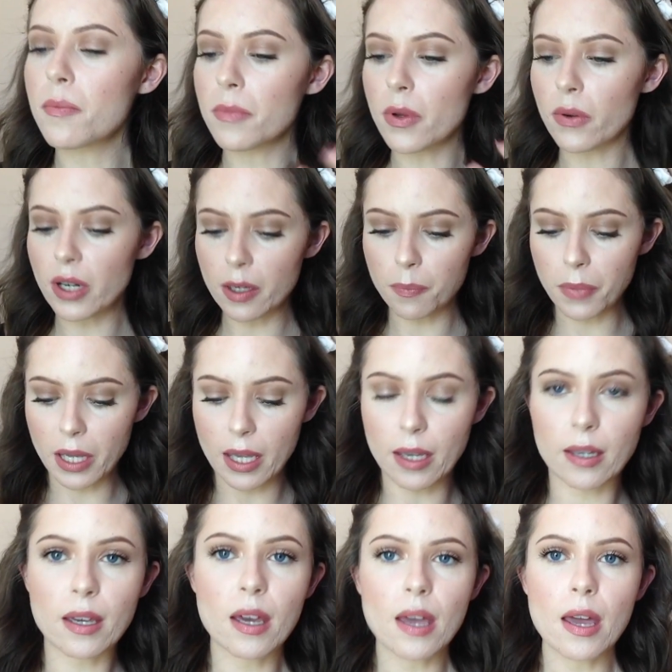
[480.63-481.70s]
muted
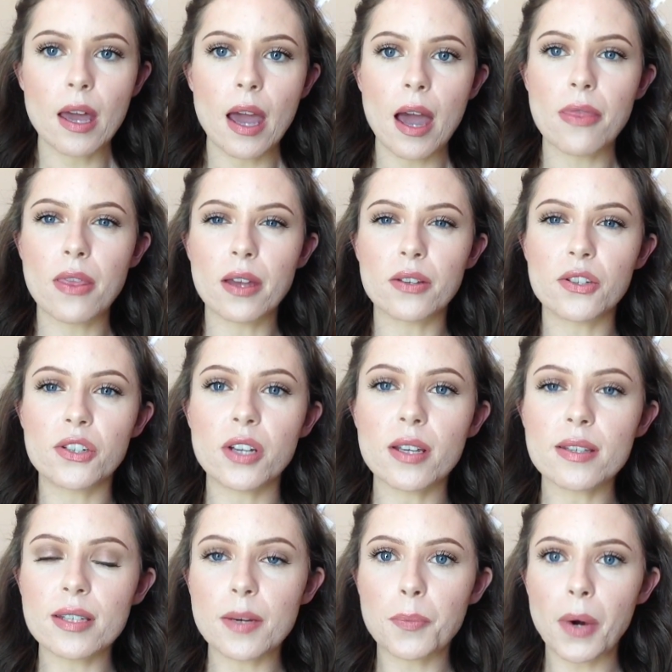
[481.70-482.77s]
pink. And then
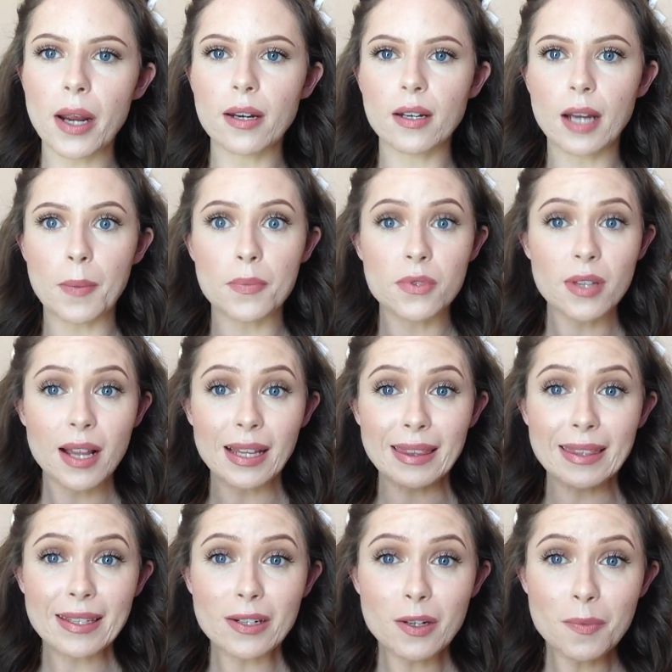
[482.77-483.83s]
just to brighten it up a
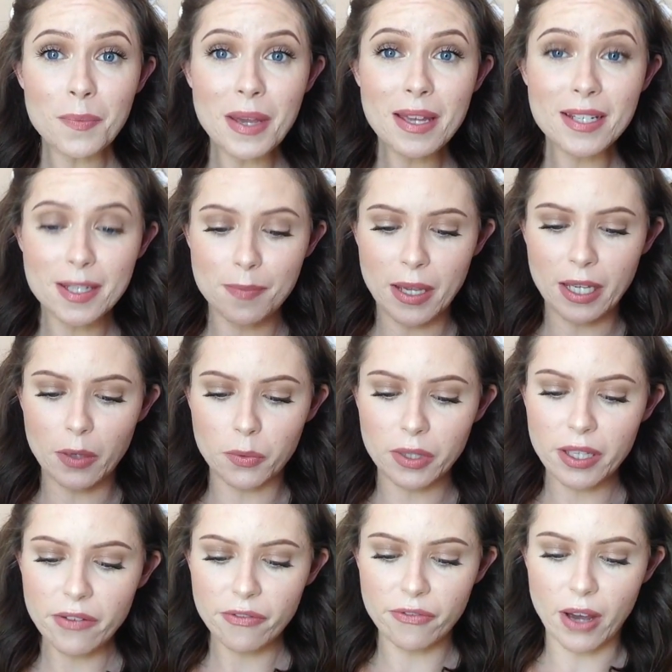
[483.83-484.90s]
little bit to make it
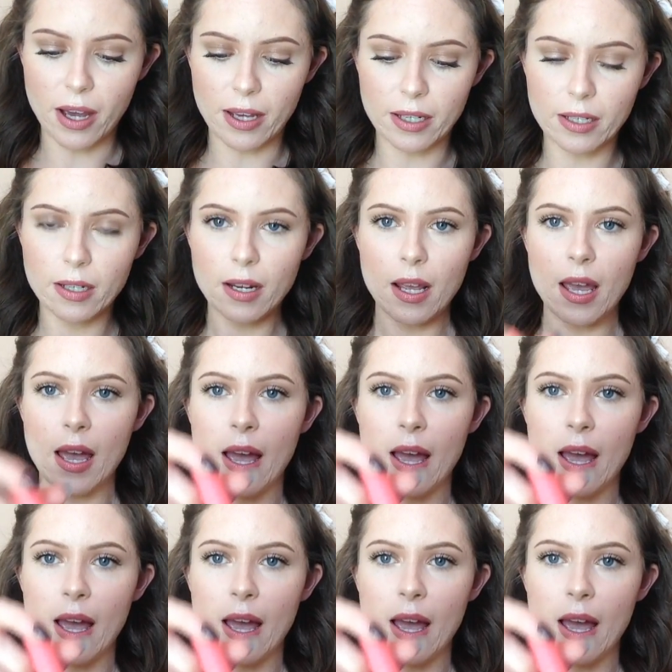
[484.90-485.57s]
really fun,